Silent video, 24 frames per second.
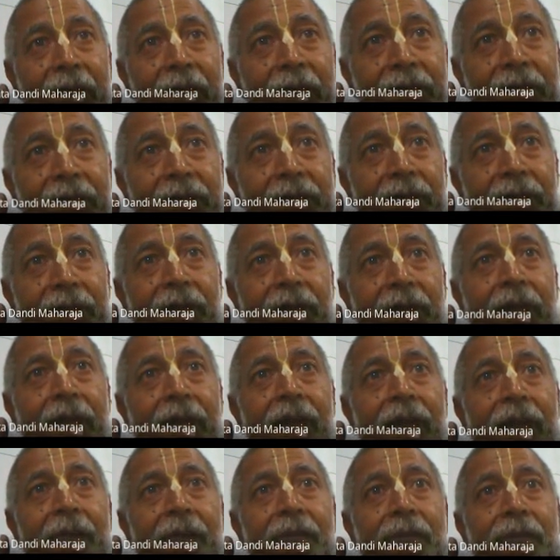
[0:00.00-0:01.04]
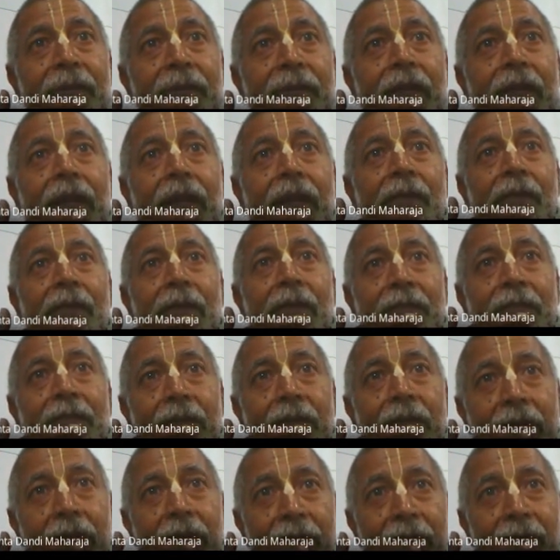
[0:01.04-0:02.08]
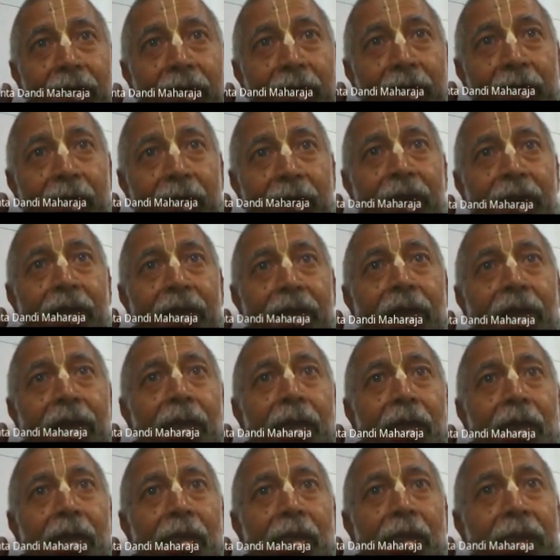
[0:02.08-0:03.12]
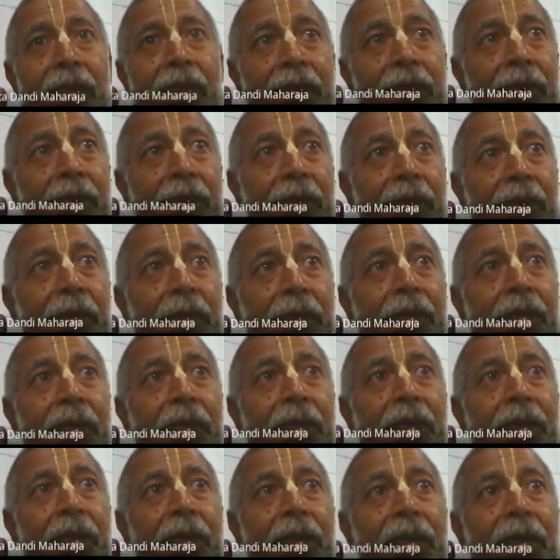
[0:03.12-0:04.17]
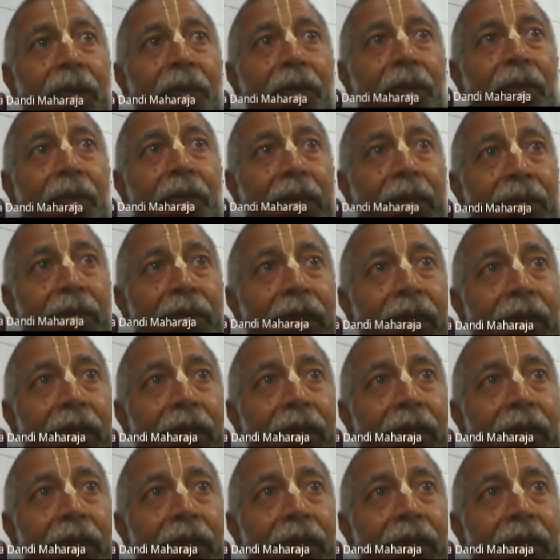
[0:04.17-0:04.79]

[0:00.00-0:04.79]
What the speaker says: Lifetime after life. Please allow me to maintain my